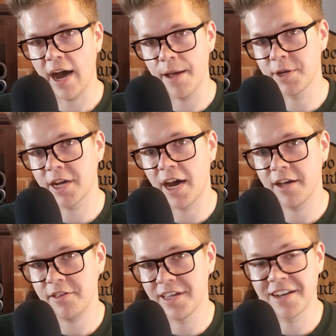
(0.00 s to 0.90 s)
I've been
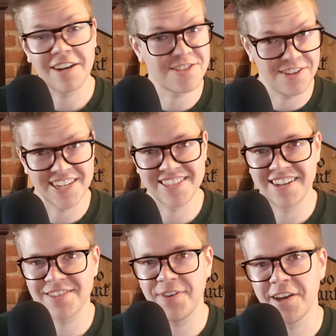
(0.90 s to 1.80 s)
Kyle, and I'll see you guys in
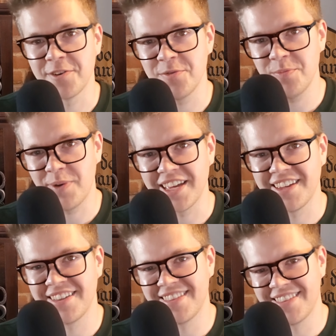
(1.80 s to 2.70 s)
the next video. Bye.